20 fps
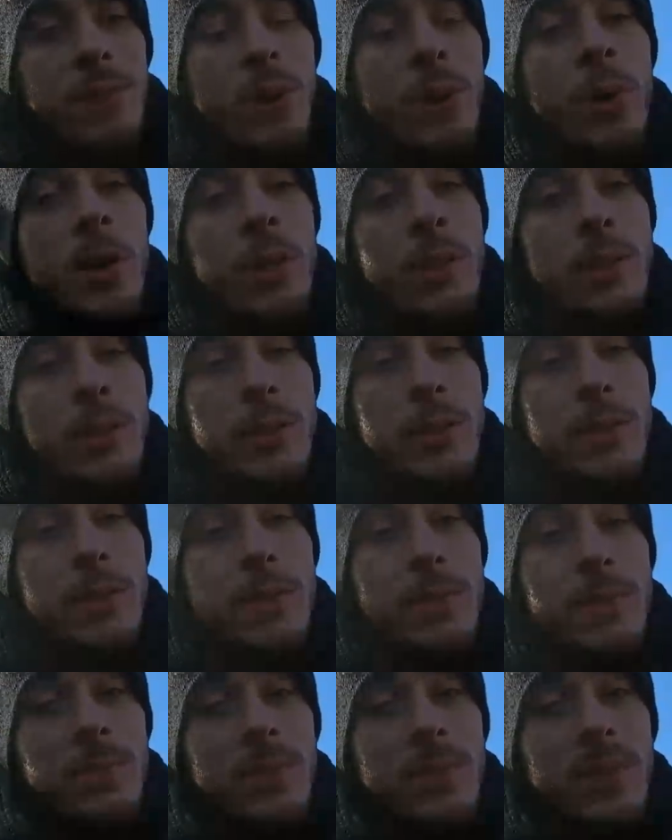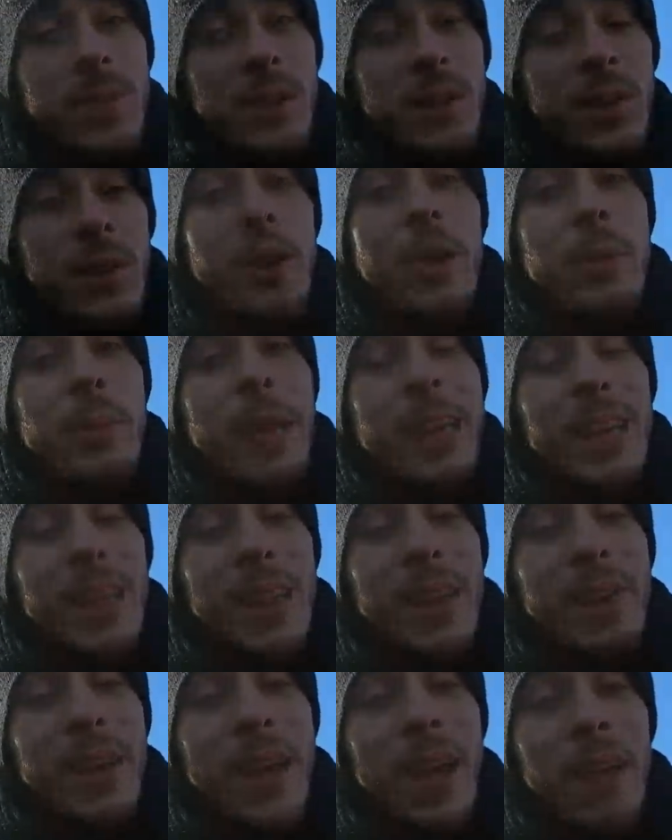Rokas, you're gonna make a
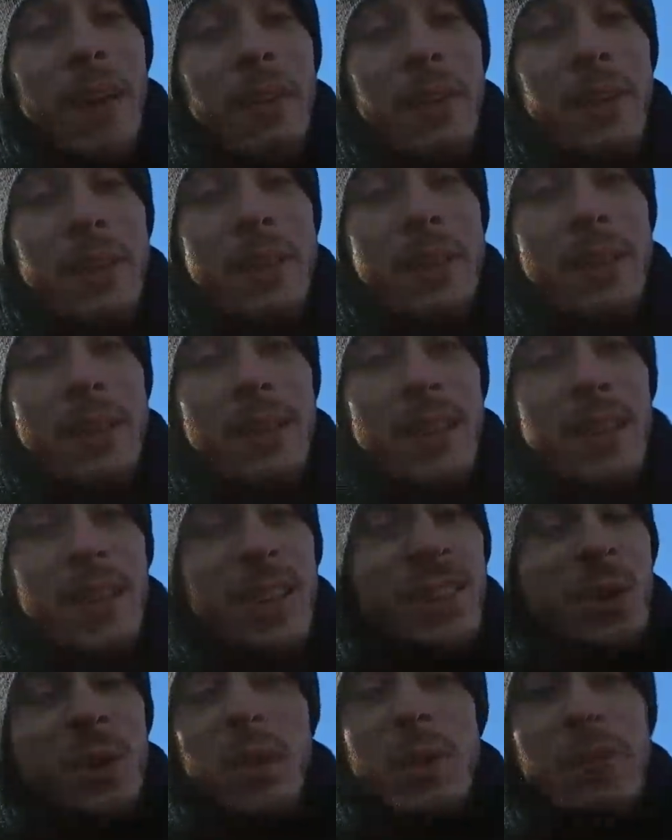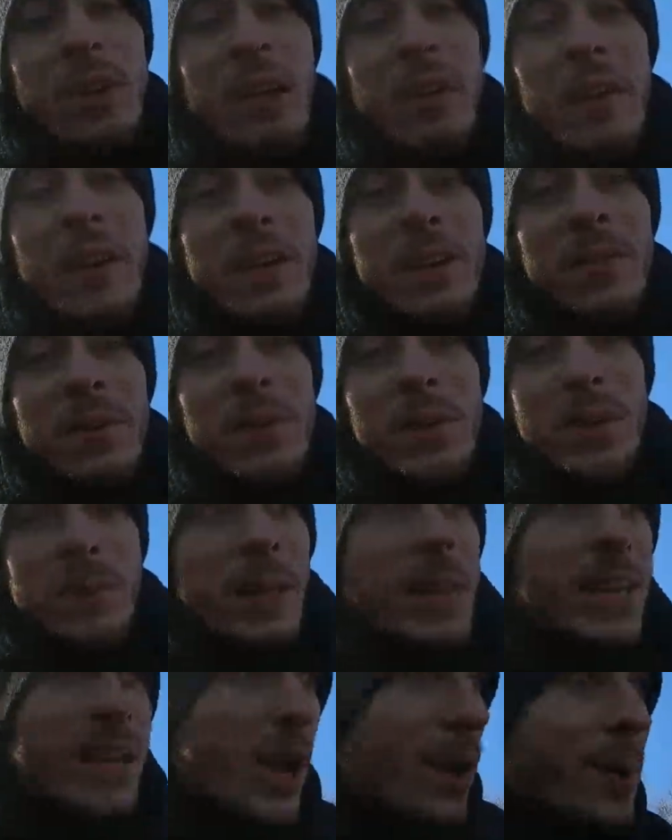living out of it it's only 500 views.
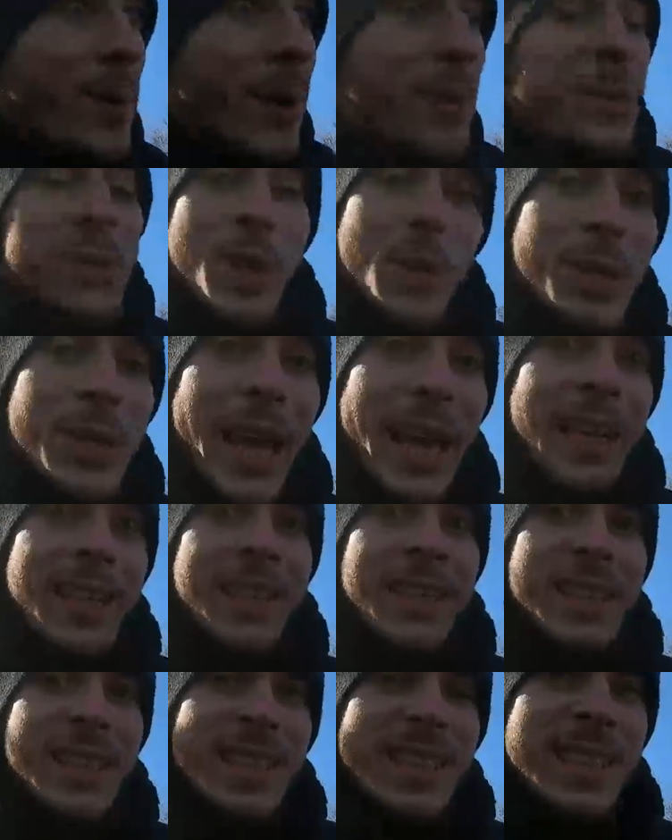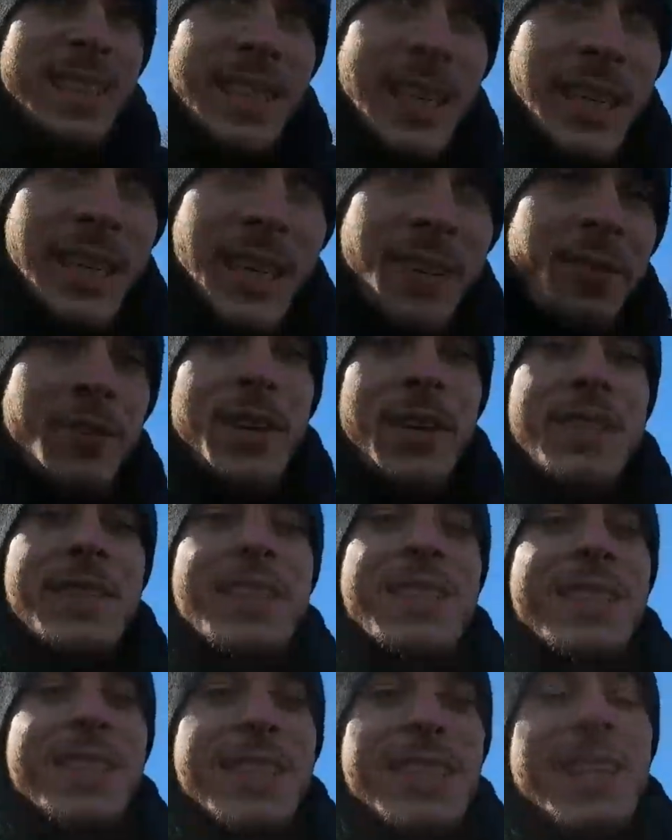I'm like, no, no, you don't get it. This is a
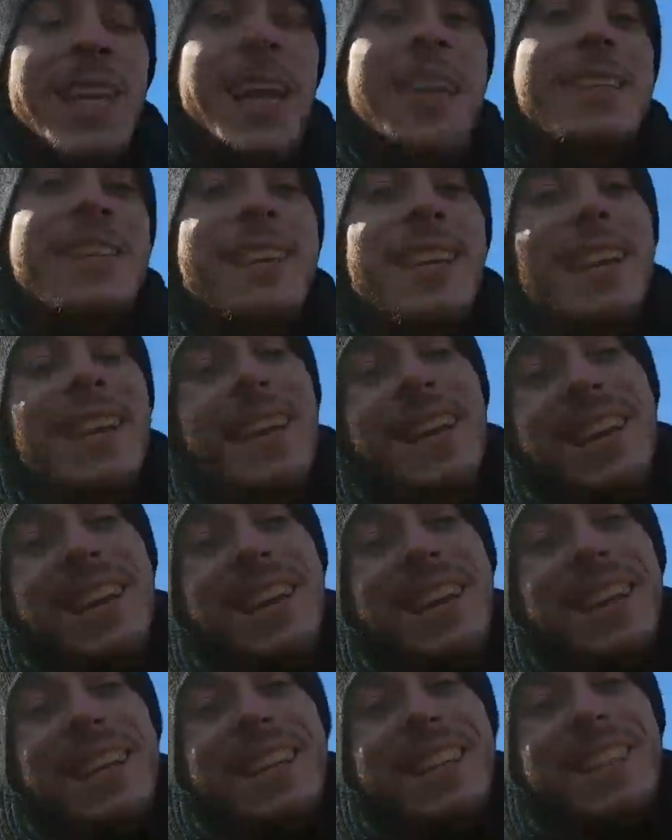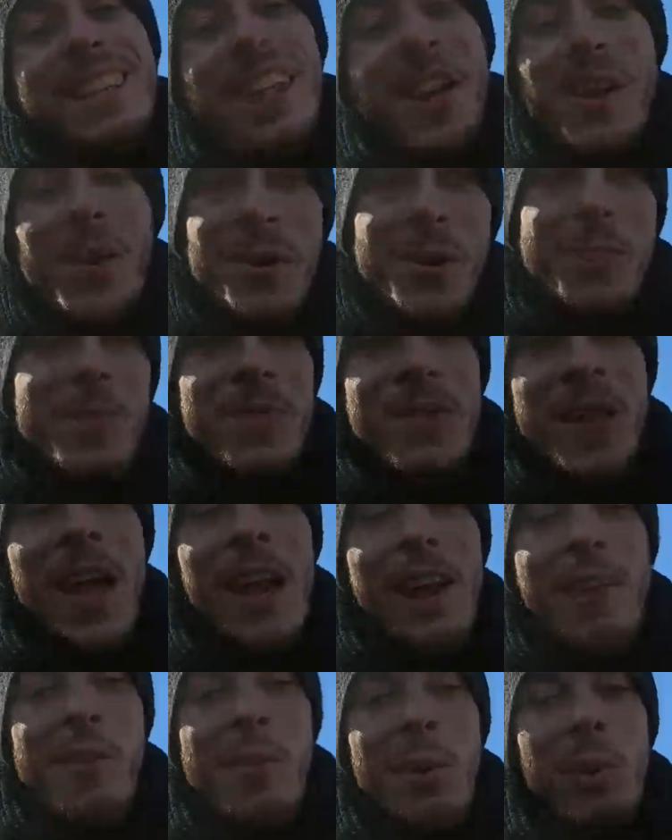significant success. So
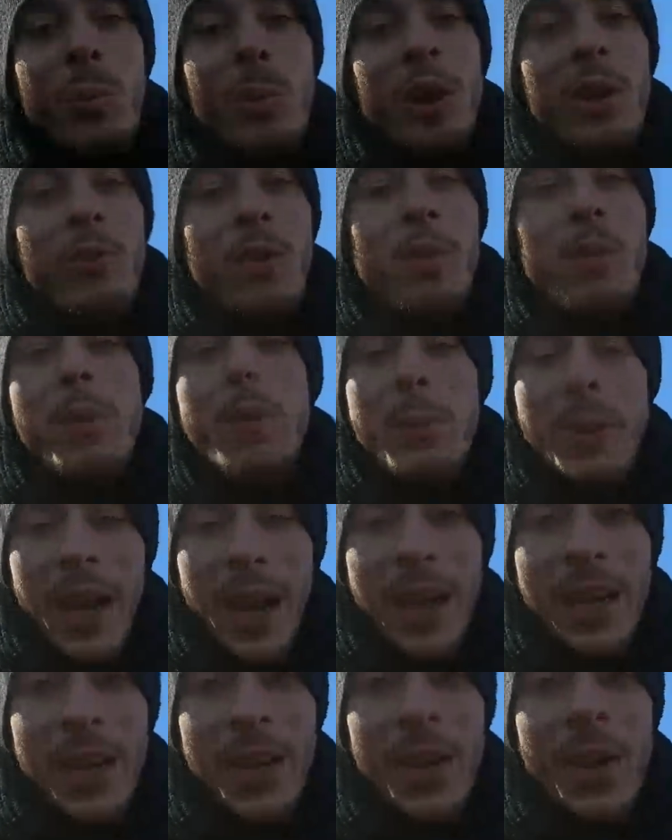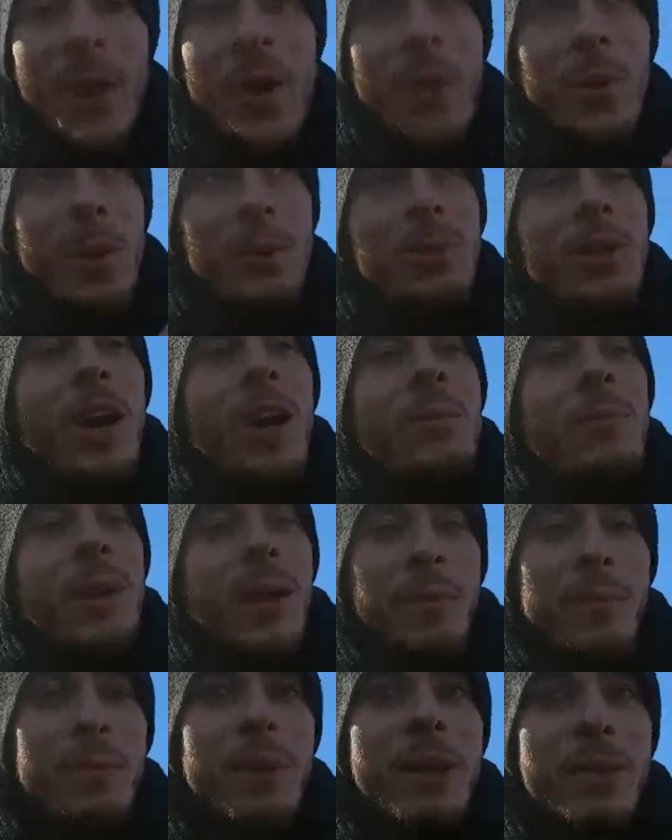not everyone will agree with me, but I know what I'm talking
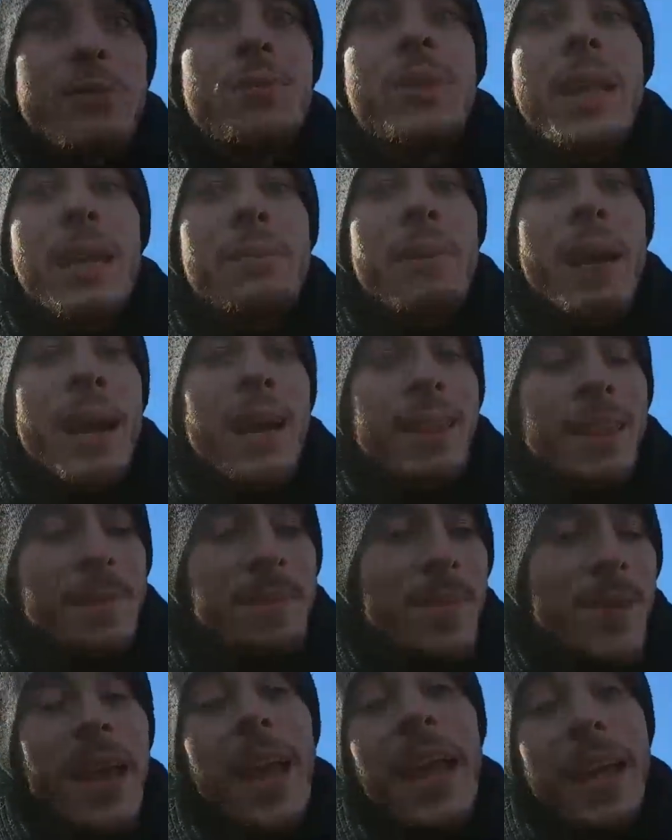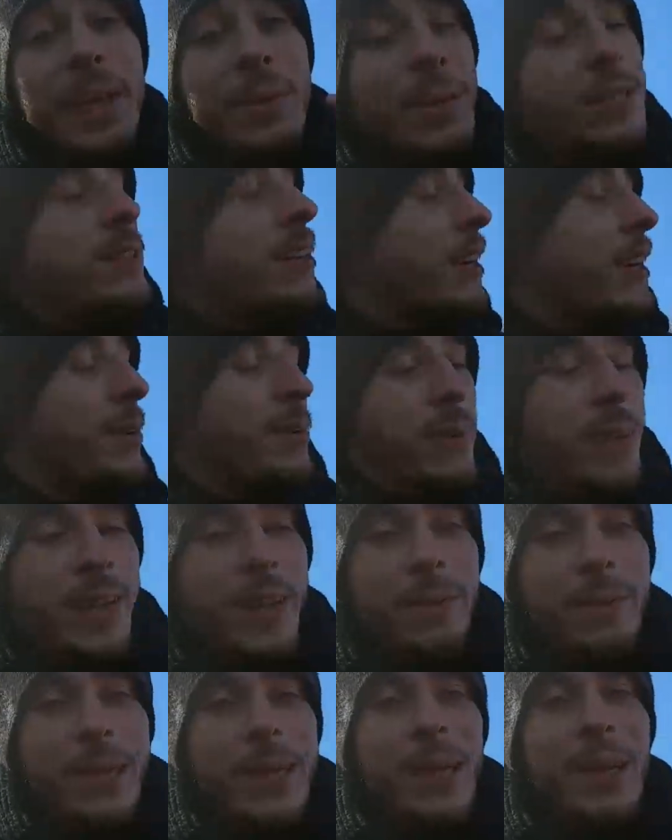about. I've been through that path. Anyway, sorry,
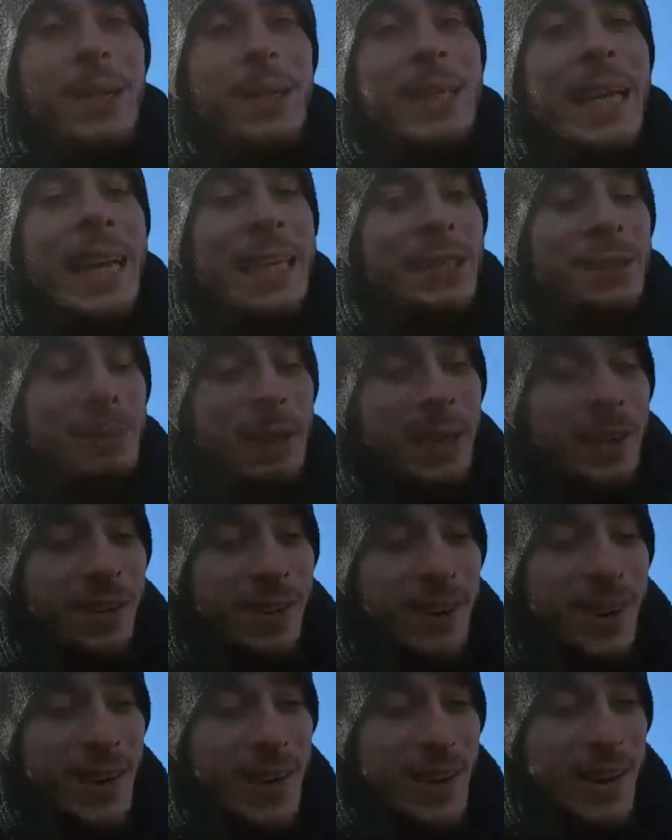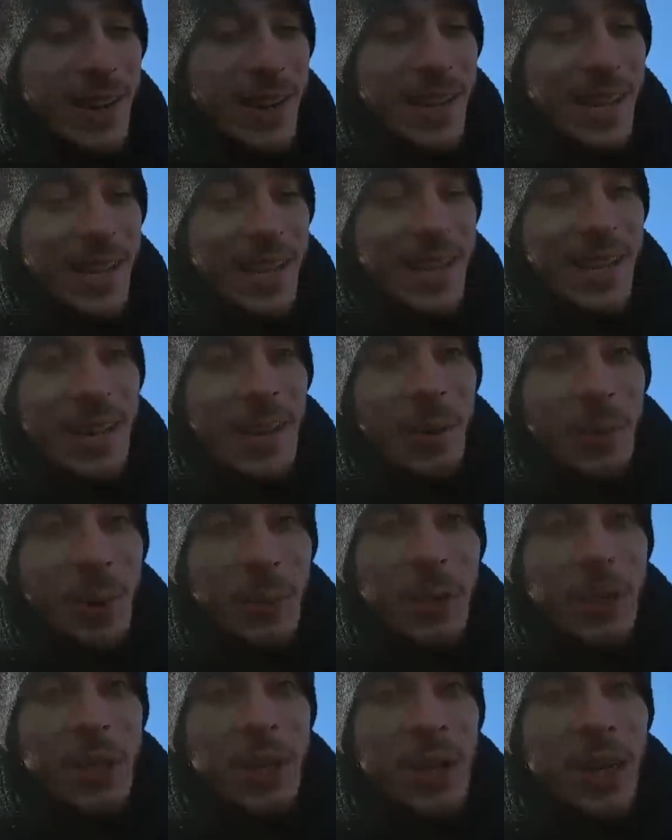kind of went on a tangent here. I
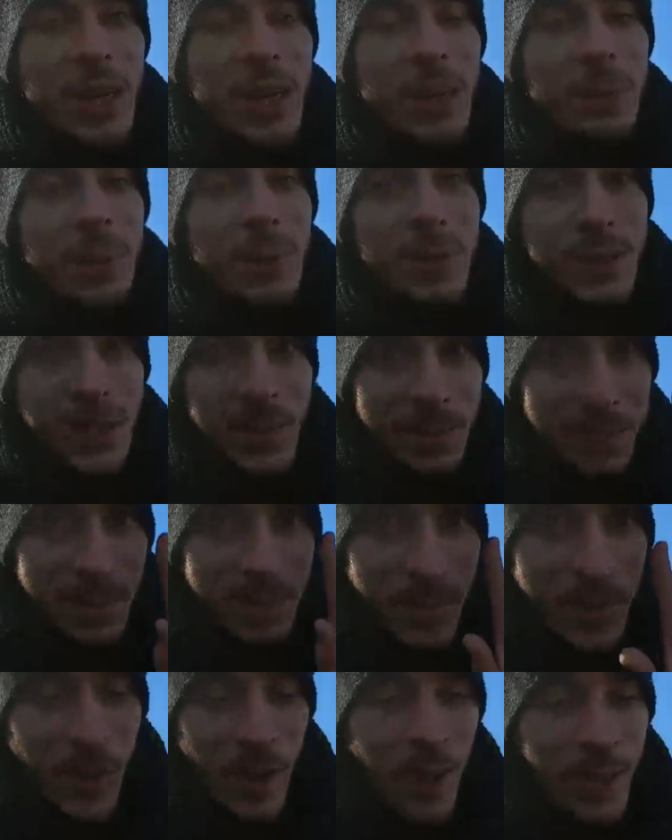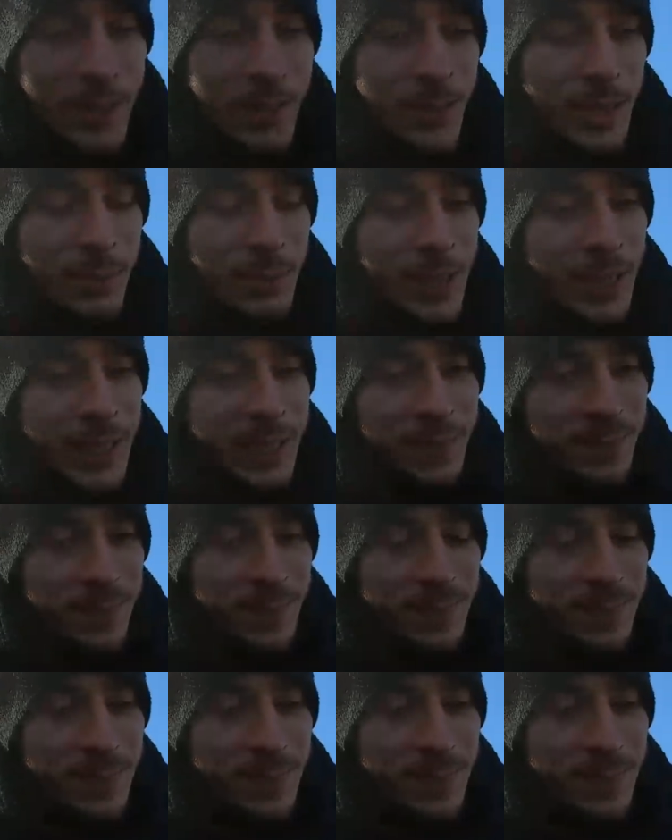want to make sure I keep it on subject.